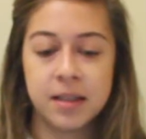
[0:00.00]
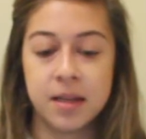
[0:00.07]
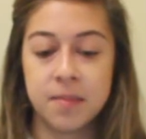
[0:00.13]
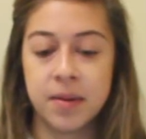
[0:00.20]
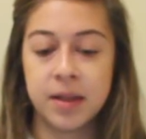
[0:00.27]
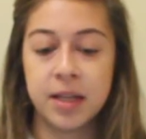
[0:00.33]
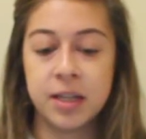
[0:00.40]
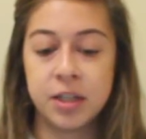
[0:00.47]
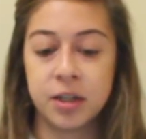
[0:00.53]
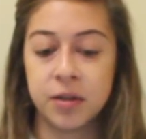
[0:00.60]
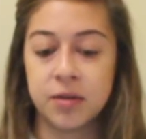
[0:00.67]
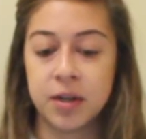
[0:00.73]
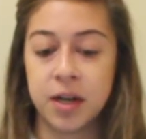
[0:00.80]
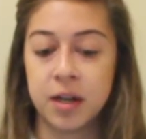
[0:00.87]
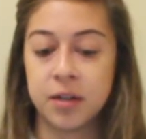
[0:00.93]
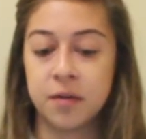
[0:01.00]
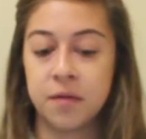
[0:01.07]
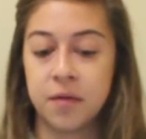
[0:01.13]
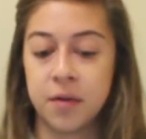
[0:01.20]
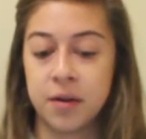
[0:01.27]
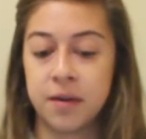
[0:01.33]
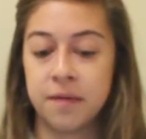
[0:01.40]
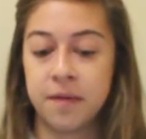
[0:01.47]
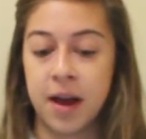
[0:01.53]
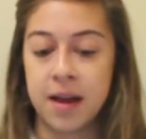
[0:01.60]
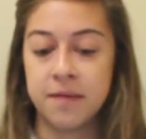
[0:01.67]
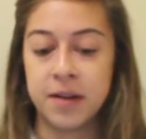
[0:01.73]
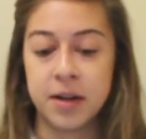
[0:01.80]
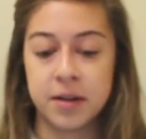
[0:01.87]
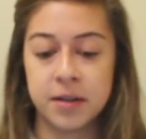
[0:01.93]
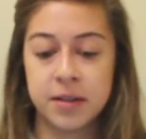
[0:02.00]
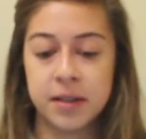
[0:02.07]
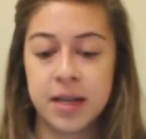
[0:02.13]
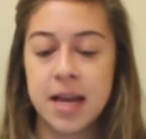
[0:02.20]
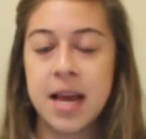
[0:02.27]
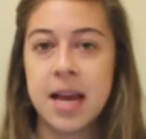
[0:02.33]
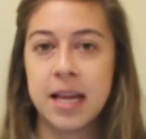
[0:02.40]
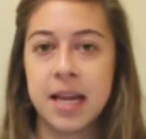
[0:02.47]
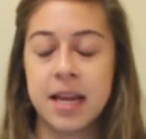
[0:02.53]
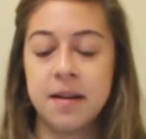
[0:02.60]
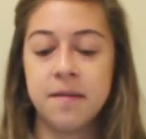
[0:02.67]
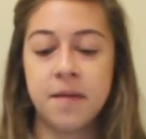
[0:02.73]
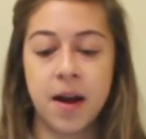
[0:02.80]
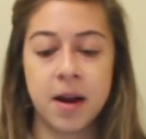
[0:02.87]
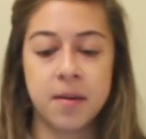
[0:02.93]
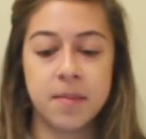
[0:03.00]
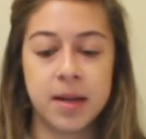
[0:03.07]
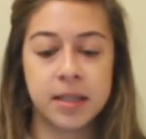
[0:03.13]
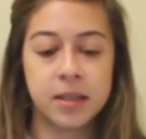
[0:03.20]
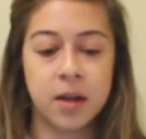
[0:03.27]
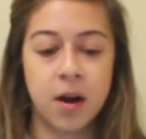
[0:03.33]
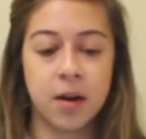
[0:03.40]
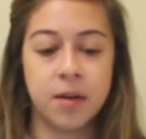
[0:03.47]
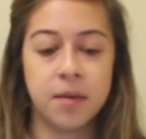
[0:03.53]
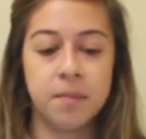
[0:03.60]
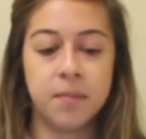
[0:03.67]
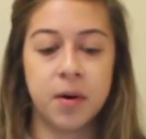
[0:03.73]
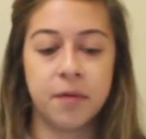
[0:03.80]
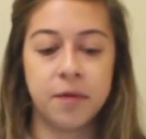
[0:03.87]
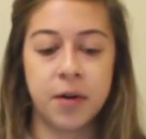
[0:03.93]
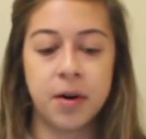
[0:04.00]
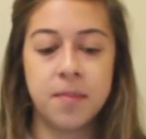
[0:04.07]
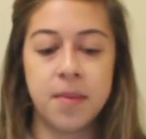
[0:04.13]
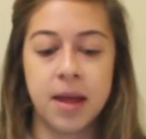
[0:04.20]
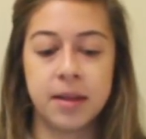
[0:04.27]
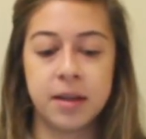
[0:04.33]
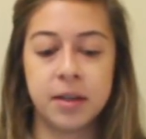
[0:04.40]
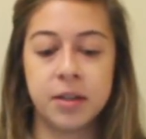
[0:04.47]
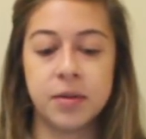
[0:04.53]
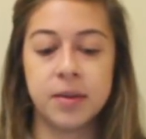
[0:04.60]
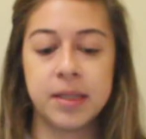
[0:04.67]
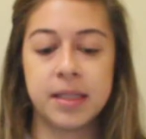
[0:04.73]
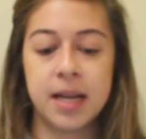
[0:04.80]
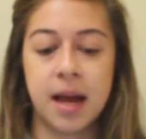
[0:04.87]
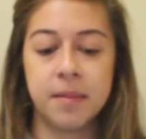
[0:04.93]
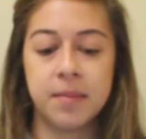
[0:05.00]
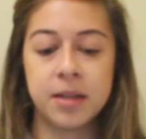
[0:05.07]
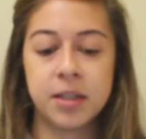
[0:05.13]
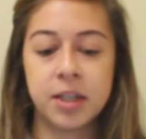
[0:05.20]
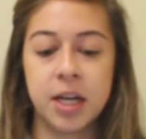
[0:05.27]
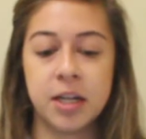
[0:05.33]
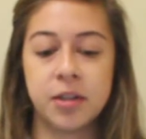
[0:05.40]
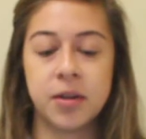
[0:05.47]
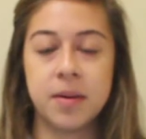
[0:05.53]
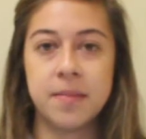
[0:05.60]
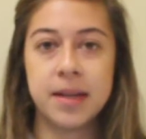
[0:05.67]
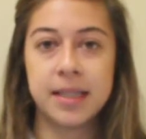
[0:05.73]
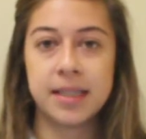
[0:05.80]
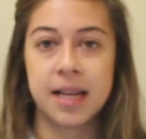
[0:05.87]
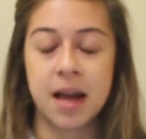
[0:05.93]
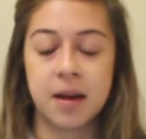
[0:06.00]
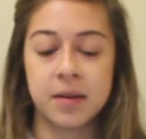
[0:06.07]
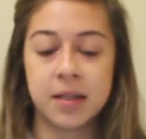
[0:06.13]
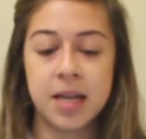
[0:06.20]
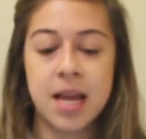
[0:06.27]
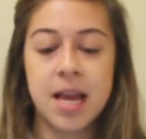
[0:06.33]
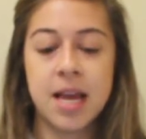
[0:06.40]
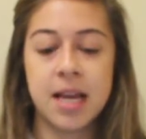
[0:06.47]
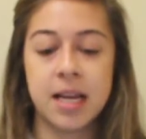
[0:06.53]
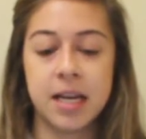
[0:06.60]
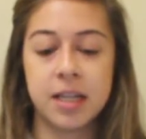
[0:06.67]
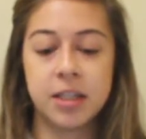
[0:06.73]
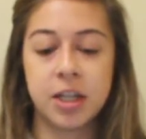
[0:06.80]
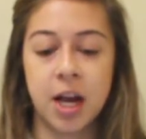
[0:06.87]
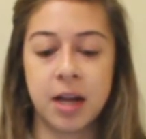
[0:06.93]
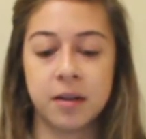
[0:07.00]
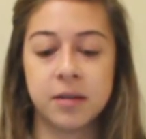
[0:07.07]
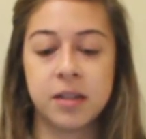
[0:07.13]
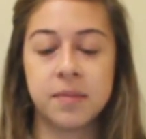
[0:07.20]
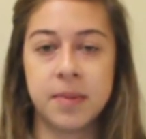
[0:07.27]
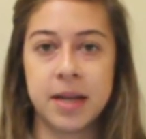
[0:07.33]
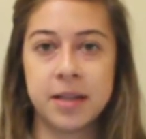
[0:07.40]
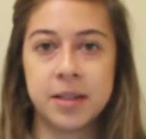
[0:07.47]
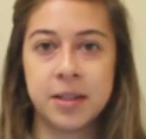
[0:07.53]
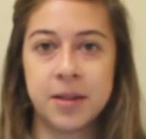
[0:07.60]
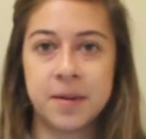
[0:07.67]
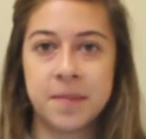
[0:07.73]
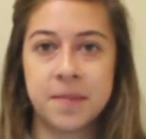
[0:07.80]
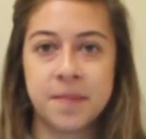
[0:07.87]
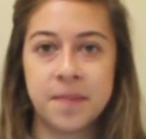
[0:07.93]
typically children under 4 to 5 years, key environments are the preferred method to establish a treatment sound in a child's speech.